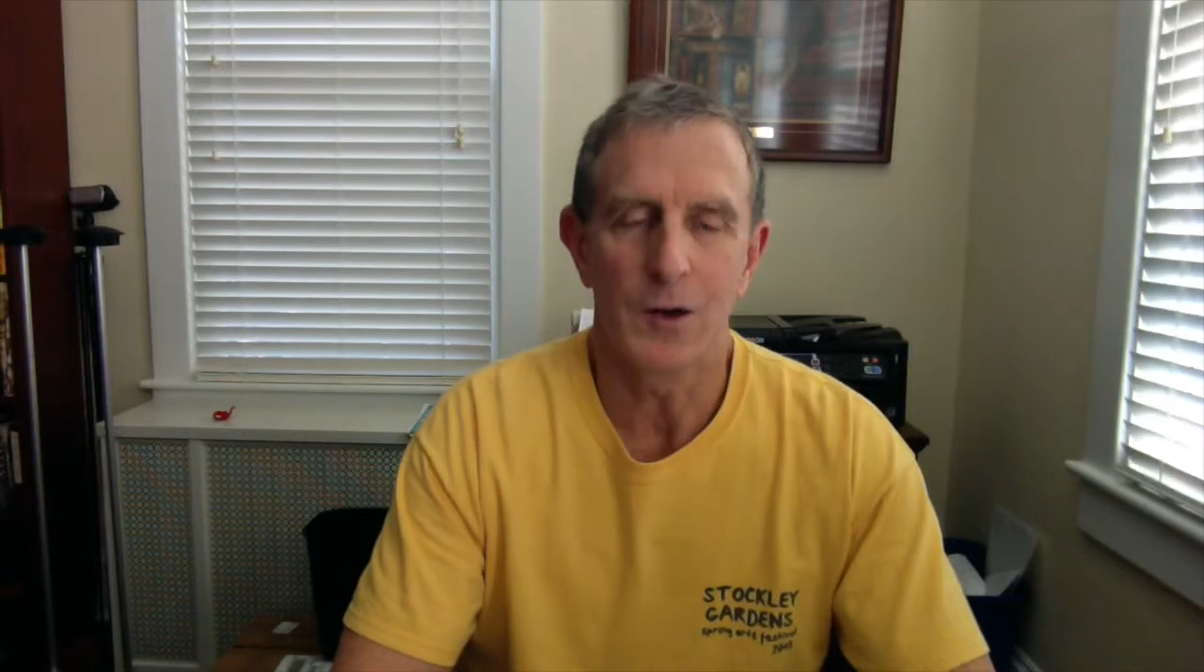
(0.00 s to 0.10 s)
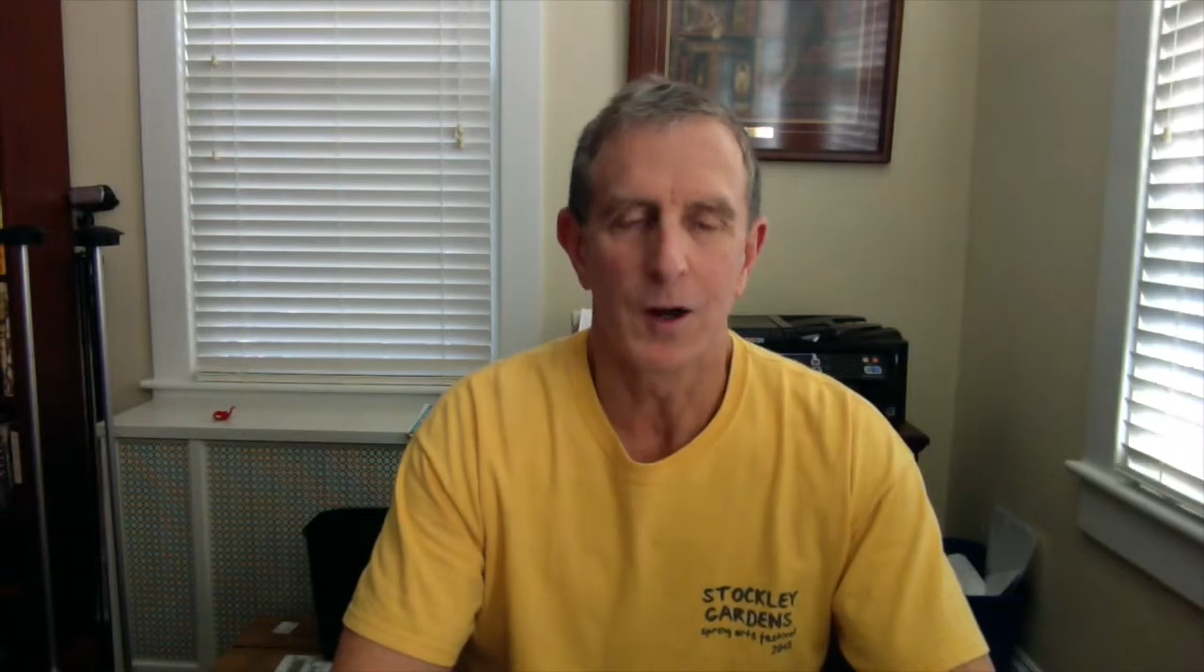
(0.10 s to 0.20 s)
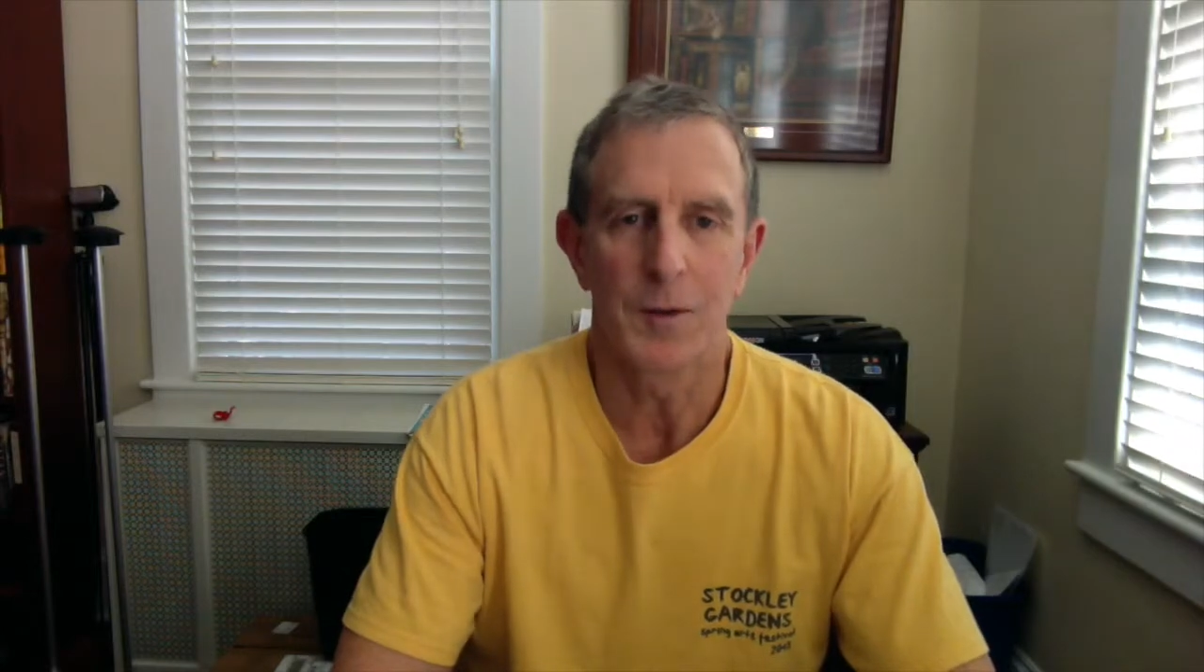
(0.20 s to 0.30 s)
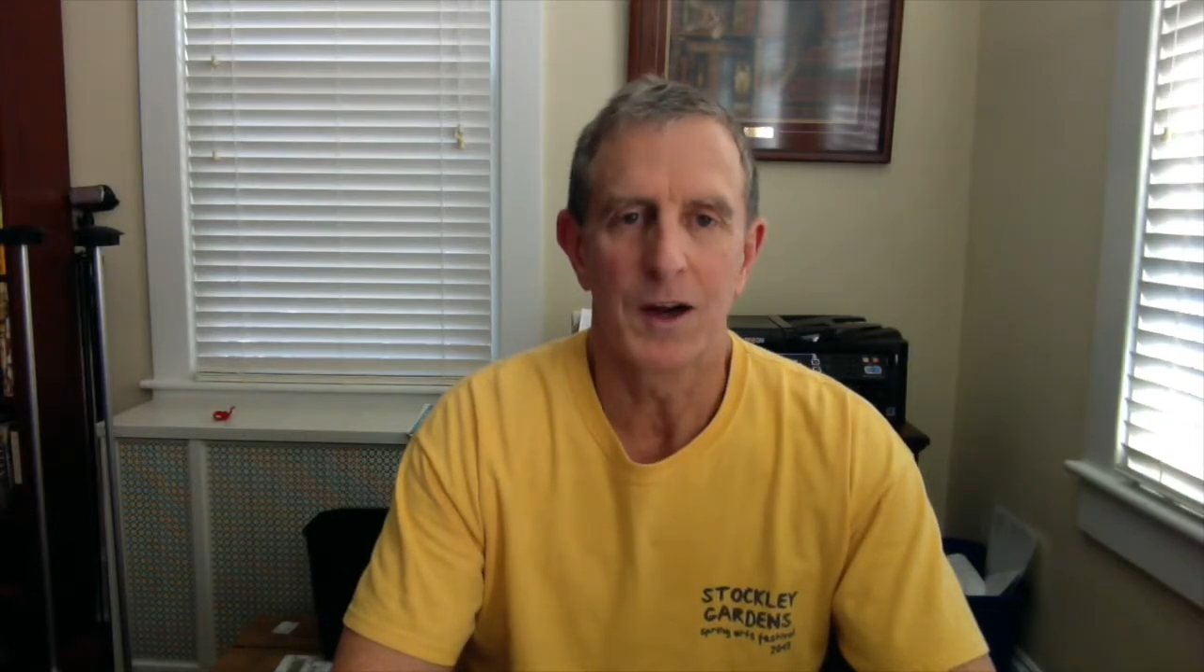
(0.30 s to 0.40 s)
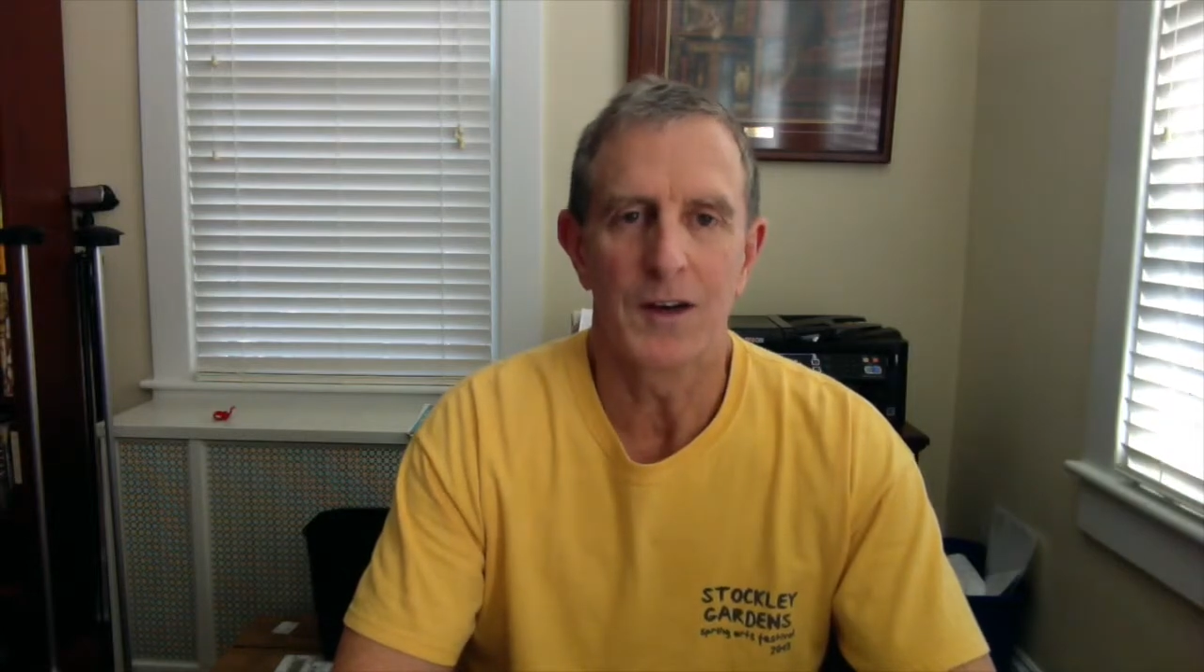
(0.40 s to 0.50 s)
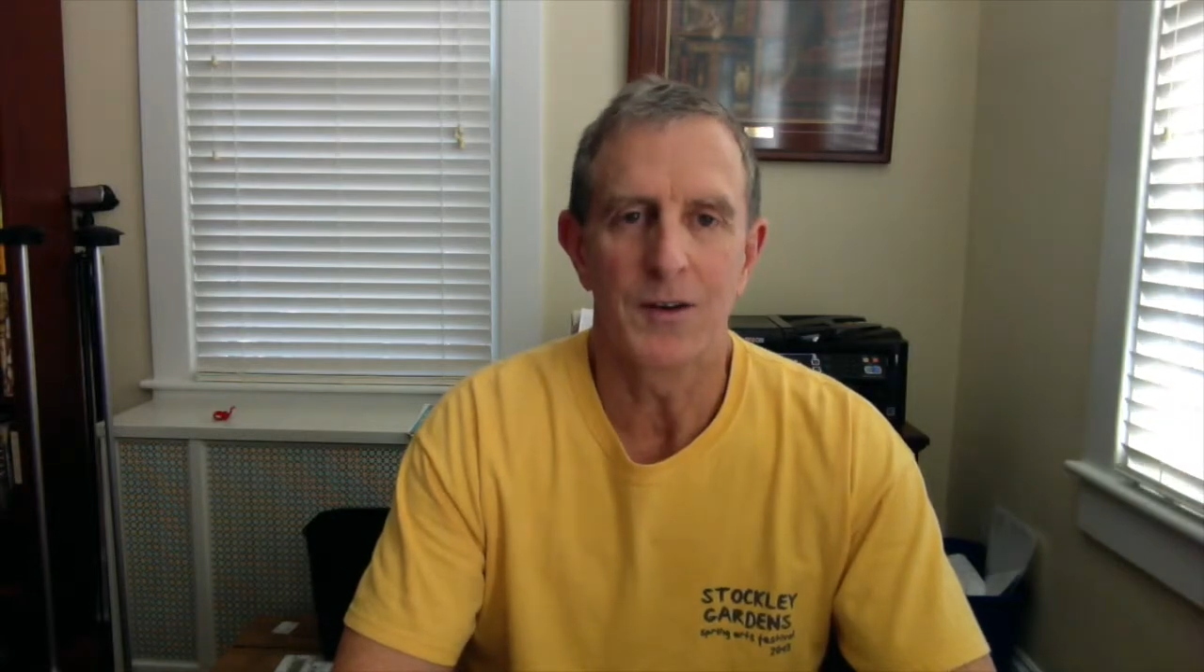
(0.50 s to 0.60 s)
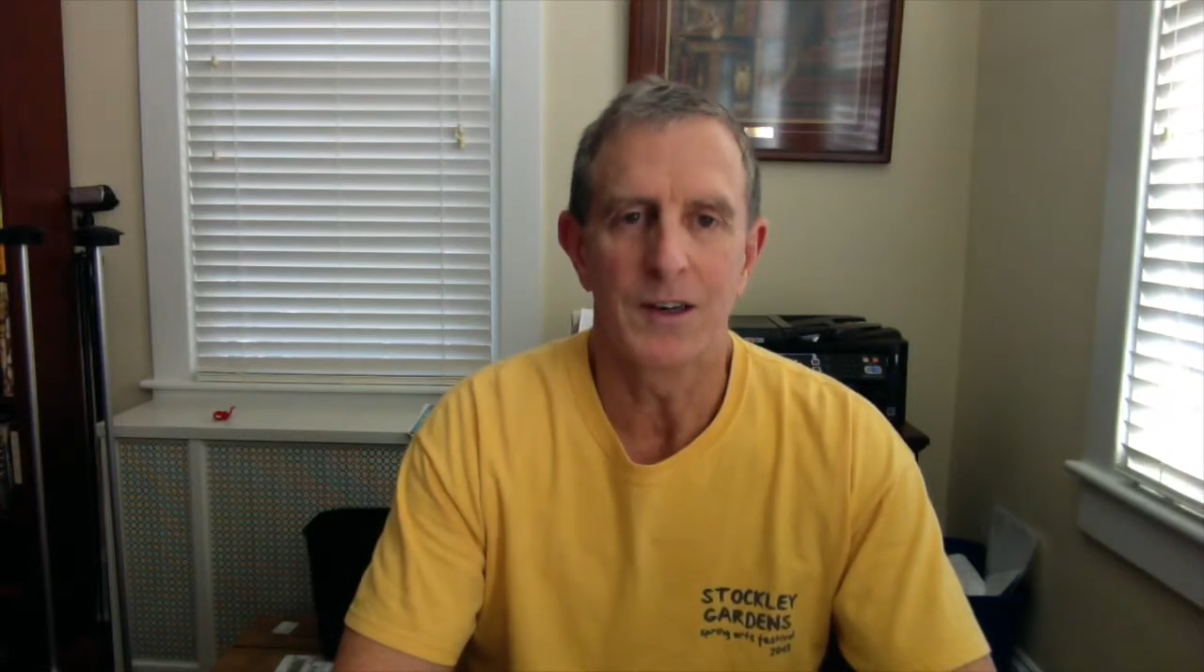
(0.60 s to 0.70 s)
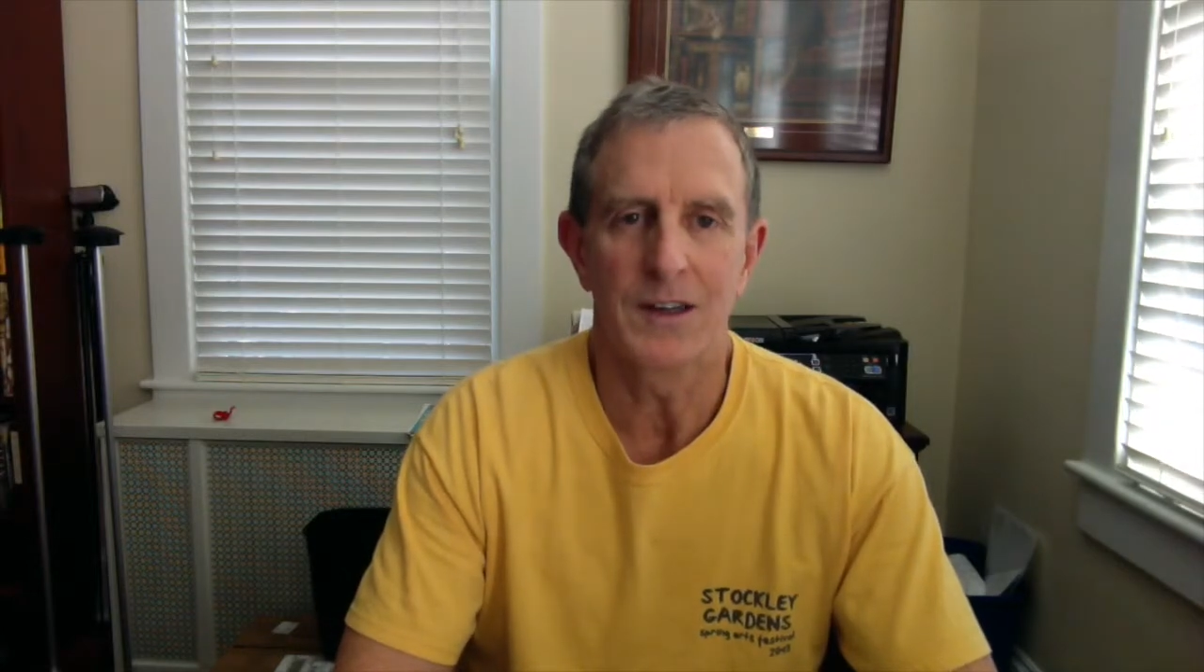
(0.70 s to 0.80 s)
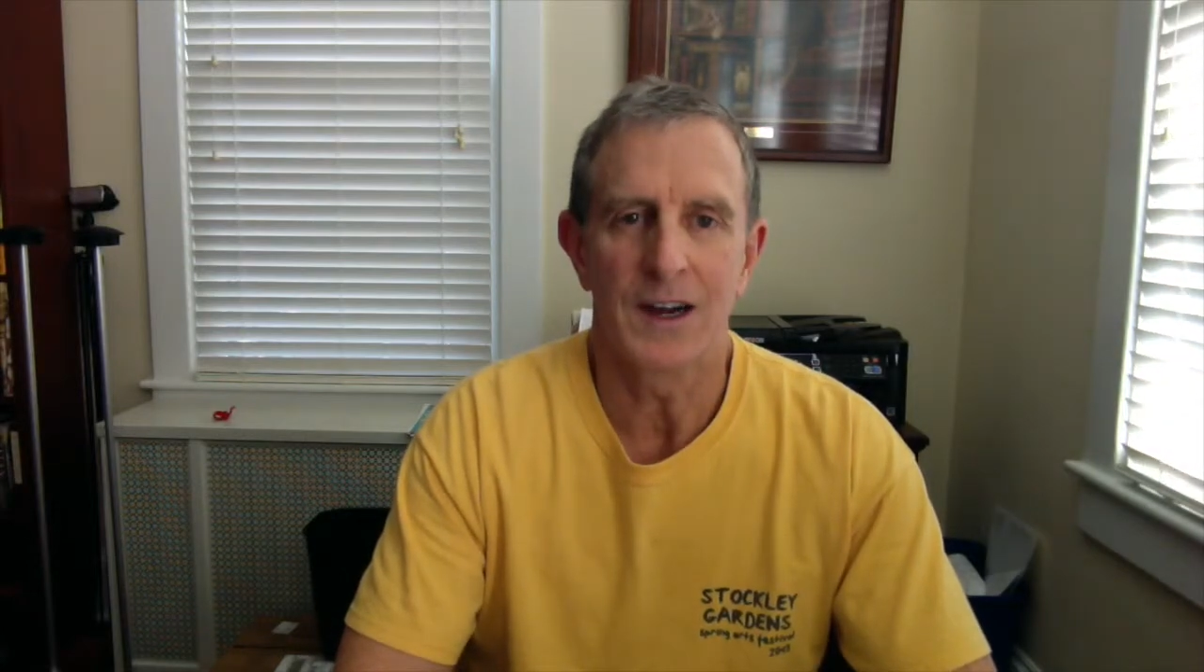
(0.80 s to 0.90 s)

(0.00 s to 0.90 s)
carbohydrate